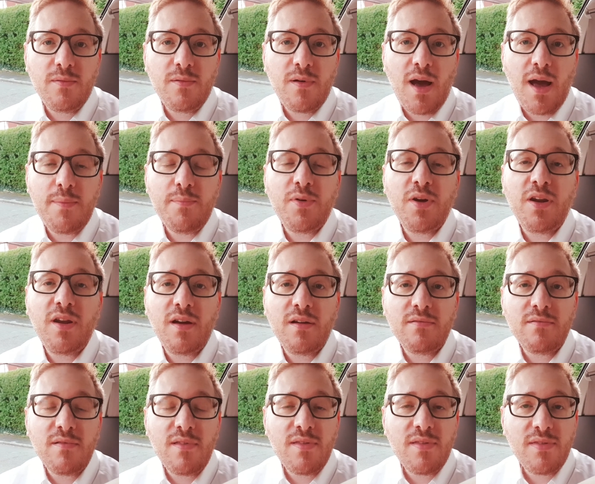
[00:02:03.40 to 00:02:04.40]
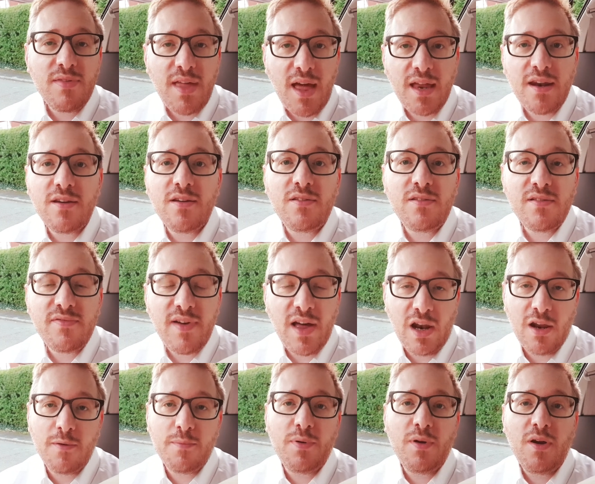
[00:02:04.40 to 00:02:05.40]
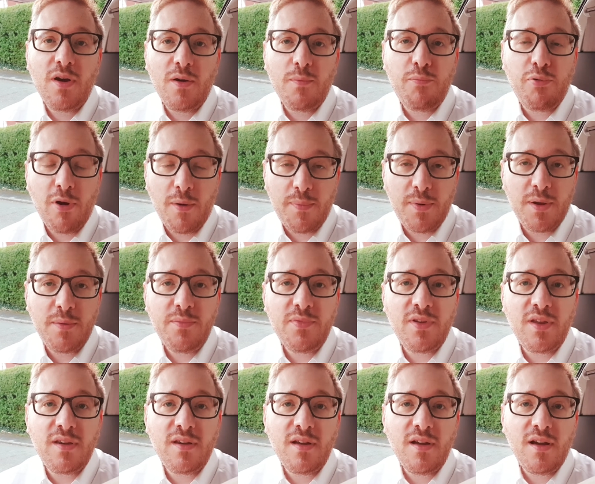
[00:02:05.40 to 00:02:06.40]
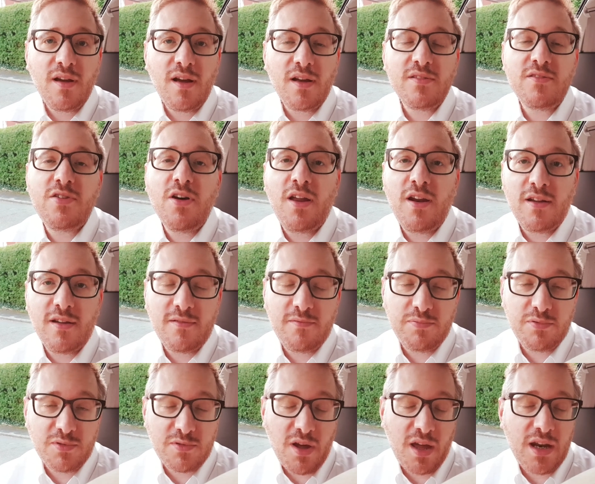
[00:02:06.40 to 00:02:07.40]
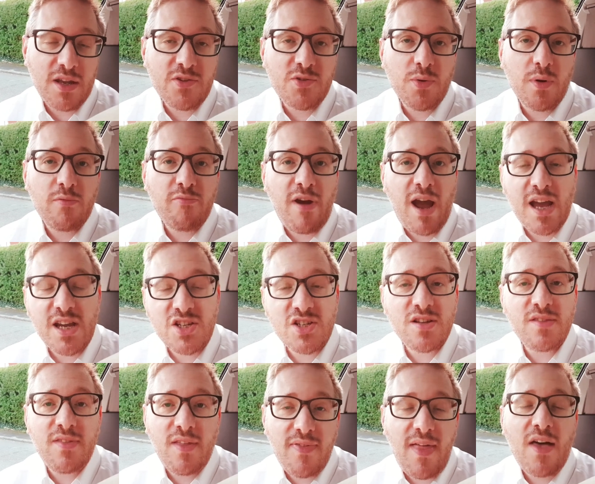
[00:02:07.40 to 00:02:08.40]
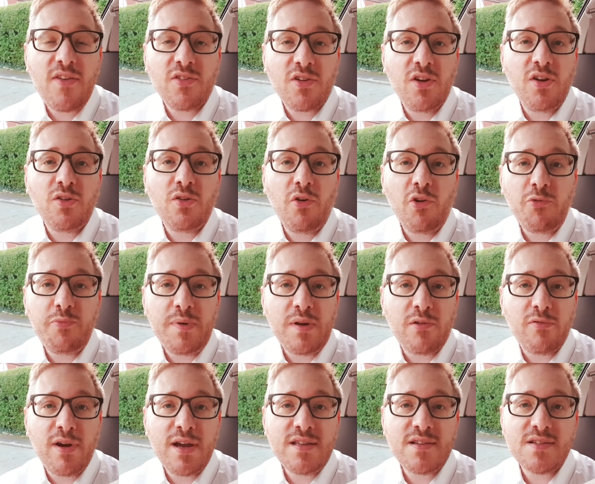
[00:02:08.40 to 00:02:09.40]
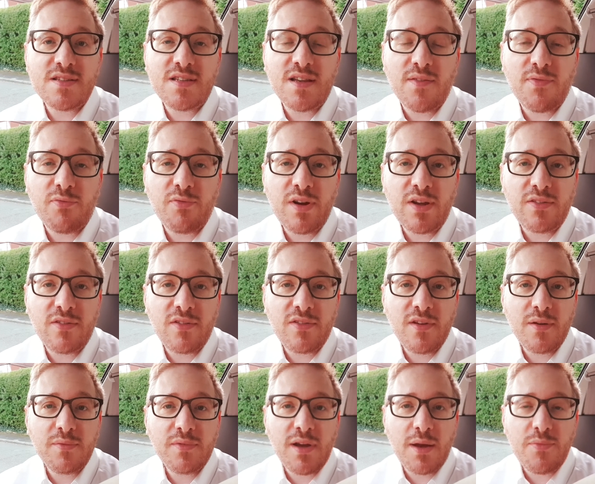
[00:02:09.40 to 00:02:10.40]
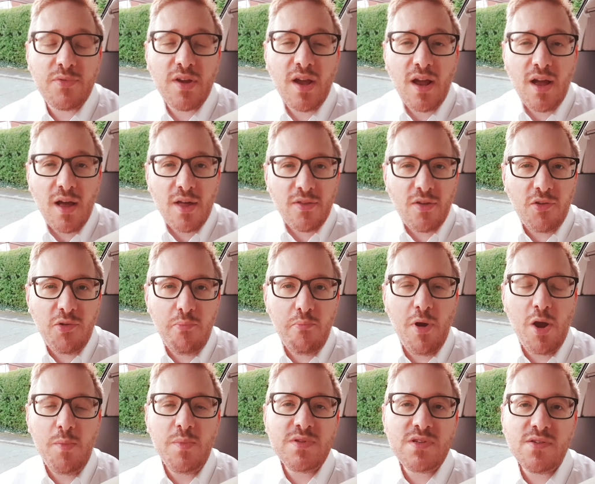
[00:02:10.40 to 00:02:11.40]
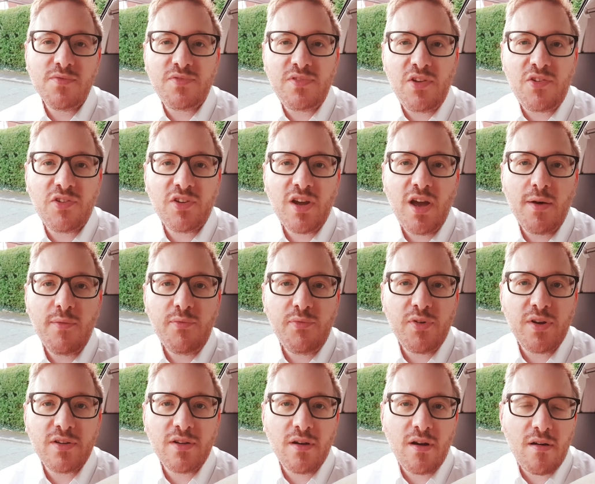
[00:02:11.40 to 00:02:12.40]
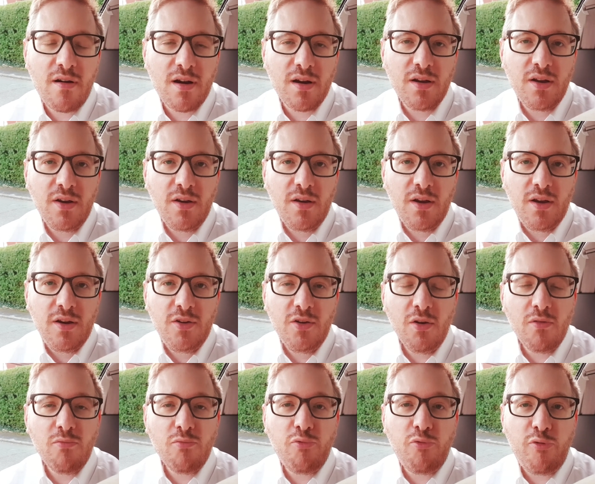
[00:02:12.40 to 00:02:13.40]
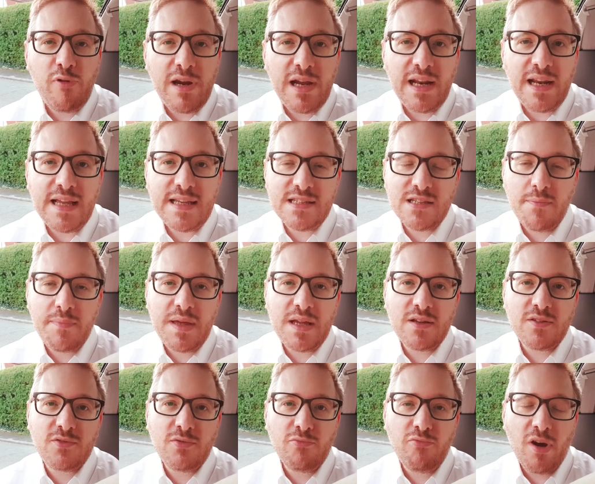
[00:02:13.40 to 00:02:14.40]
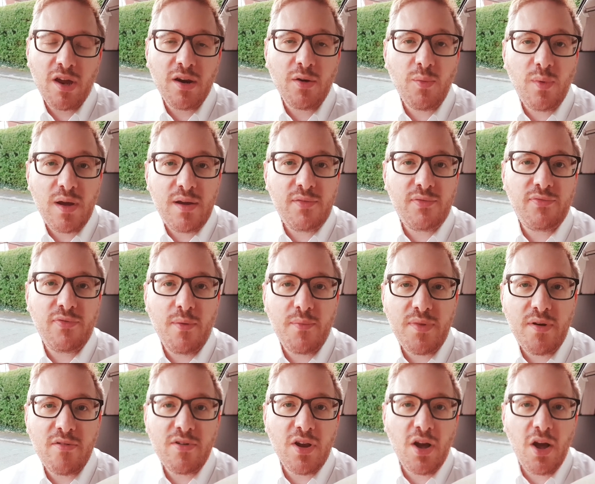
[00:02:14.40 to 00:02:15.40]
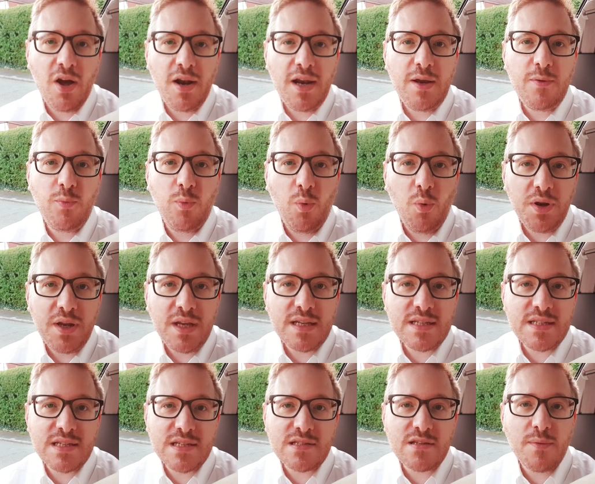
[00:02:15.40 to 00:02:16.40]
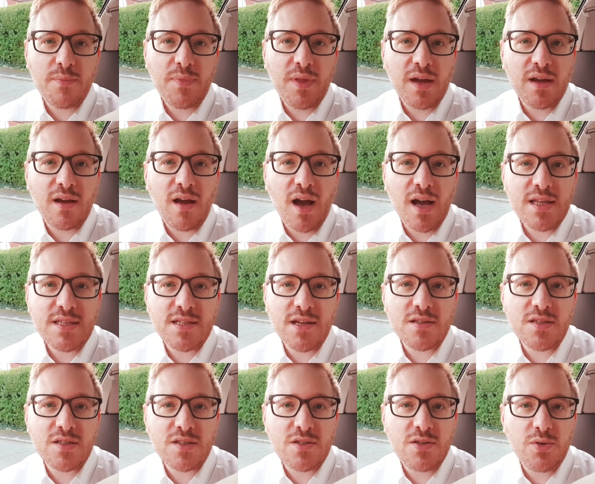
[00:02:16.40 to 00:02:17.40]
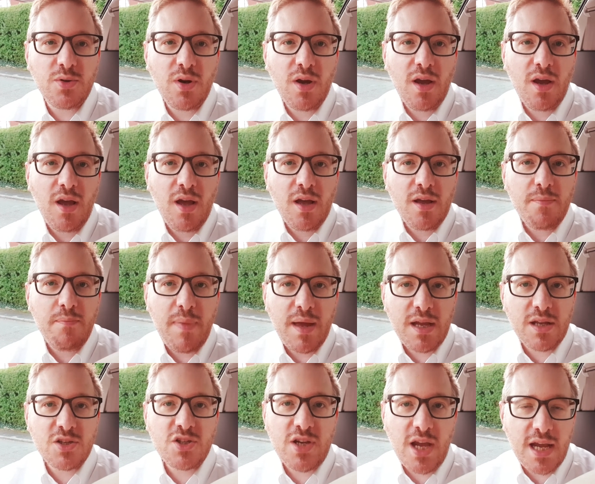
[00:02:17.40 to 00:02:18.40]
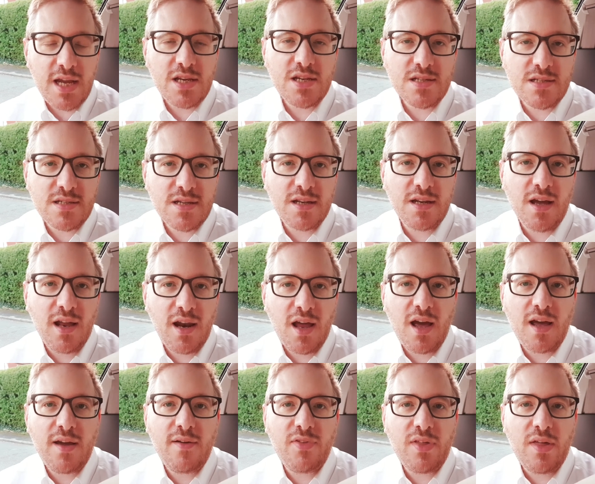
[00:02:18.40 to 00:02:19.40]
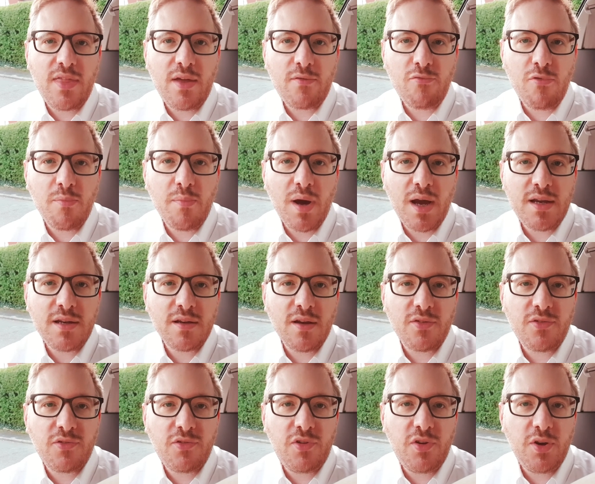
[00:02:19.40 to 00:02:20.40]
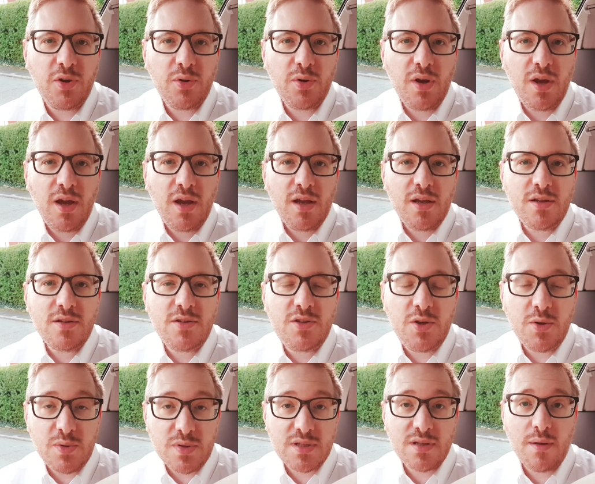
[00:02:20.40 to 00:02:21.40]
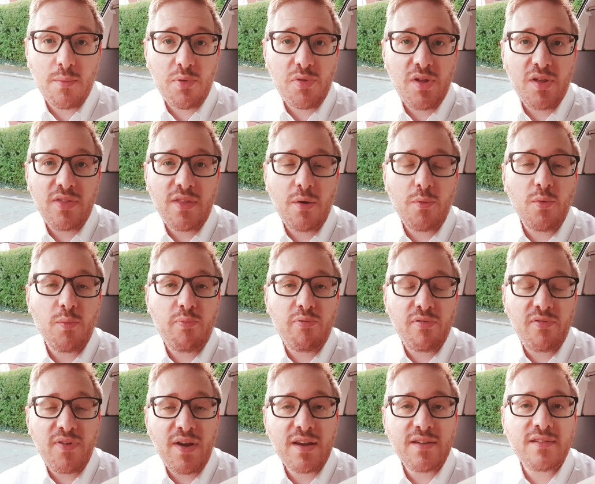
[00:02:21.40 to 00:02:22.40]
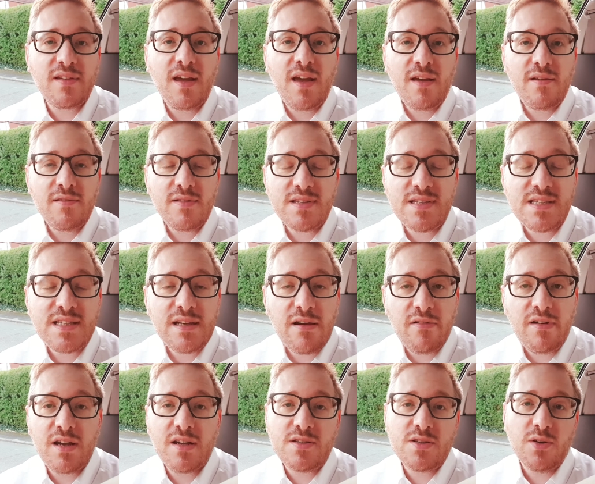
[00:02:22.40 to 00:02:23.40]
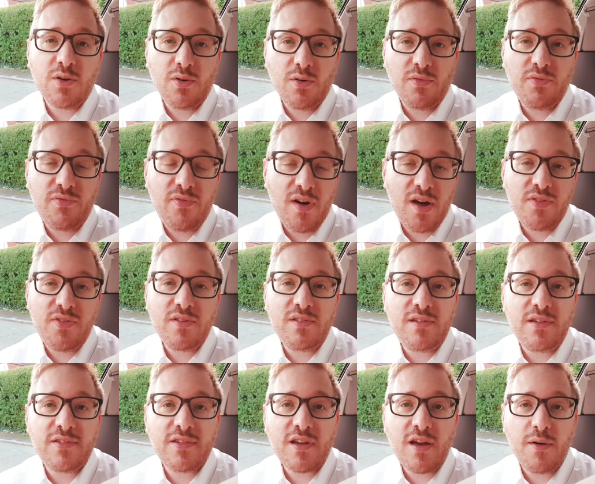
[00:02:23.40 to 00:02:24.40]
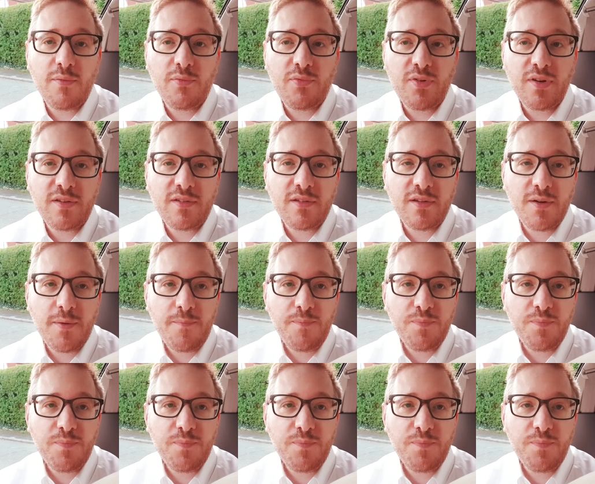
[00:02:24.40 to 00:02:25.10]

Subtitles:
I'm going to then develop problems and turn into a rash, and then that's going to cause me greater suffering. So sometimes those moments of discomfort are not really something to run away from. They're an early warning system that guides us to make changes in our life that then remind us to do something that will prevent serious or further discomfort.